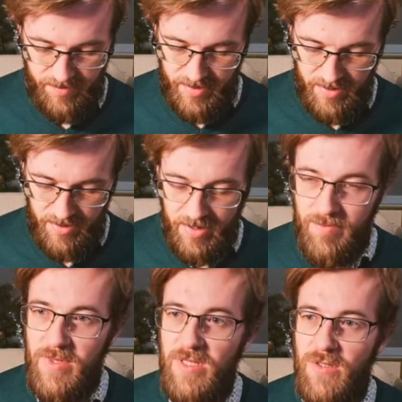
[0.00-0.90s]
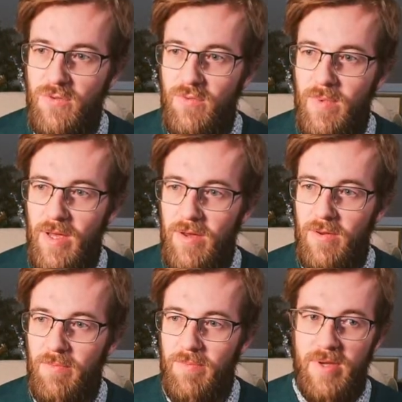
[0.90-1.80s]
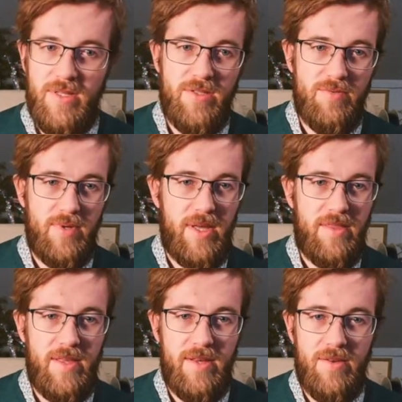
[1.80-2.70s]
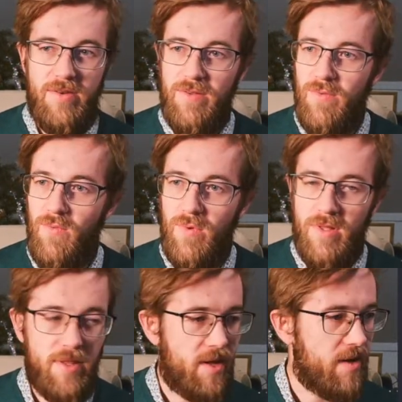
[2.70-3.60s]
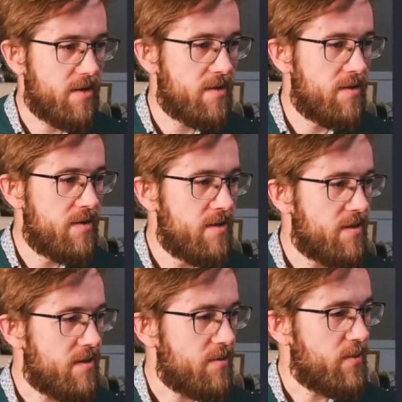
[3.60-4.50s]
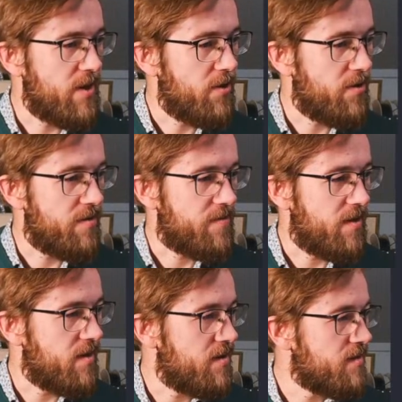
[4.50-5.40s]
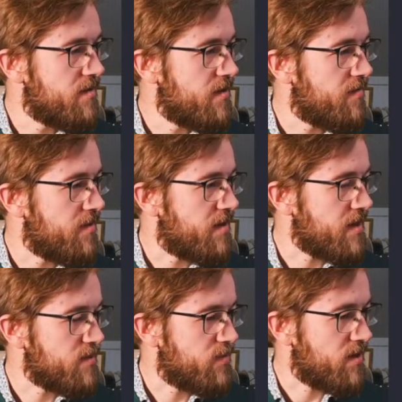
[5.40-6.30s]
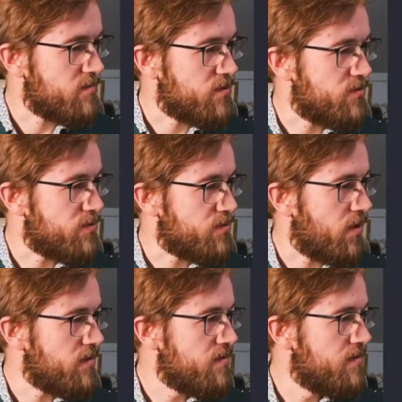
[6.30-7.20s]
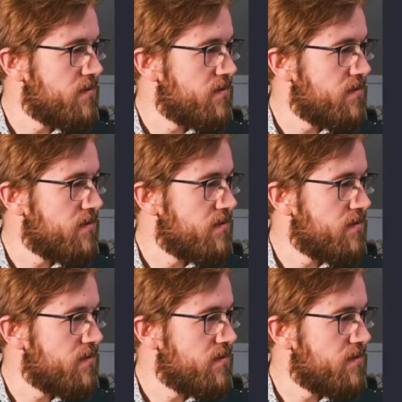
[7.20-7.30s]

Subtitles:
Let me zoom out a bit so we get that on one line. Let me know if the text becomes too small.